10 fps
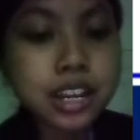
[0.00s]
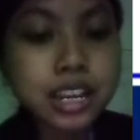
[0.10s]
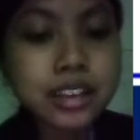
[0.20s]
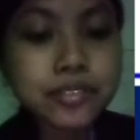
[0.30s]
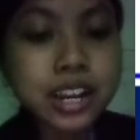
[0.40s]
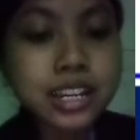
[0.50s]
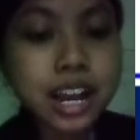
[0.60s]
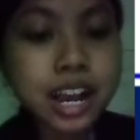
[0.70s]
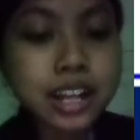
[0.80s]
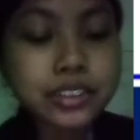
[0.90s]
If I
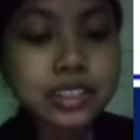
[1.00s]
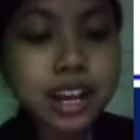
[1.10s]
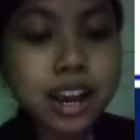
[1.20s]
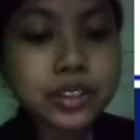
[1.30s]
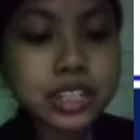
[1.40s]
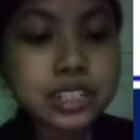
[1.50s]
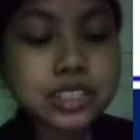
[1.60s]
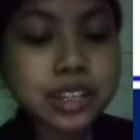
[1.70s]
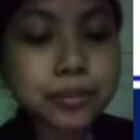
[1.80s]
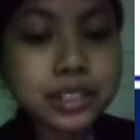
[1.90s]
had known
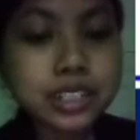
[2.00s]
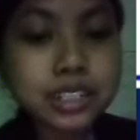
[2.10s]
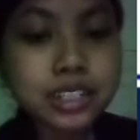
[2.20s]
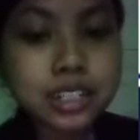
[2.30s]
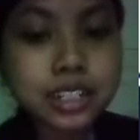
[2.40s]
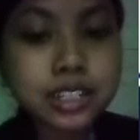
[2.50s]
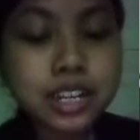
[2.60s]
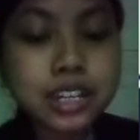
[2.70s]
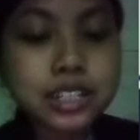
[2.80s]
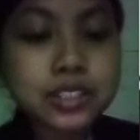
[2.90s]
his number,
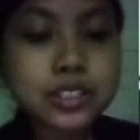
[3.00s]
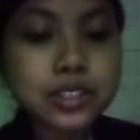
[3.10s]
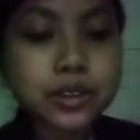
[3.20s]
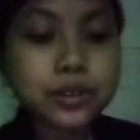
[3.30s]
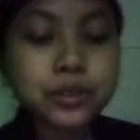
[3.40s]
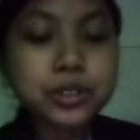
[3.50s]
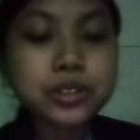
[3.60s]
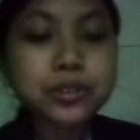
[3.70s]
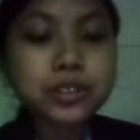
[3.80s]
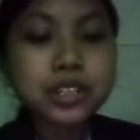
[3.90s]
so
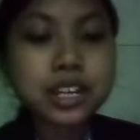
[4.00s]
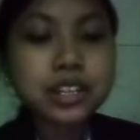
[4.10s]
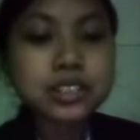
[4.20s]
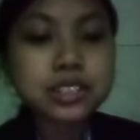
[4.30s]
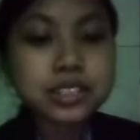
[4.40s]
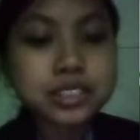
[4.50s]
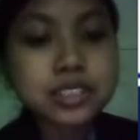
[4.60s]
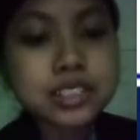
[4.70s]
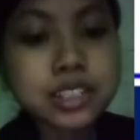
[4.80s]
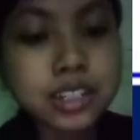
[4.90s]
you can
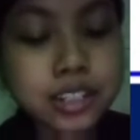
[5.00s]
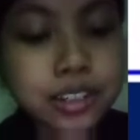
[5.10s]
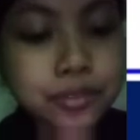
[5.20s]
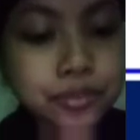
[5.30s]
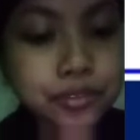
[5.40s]
see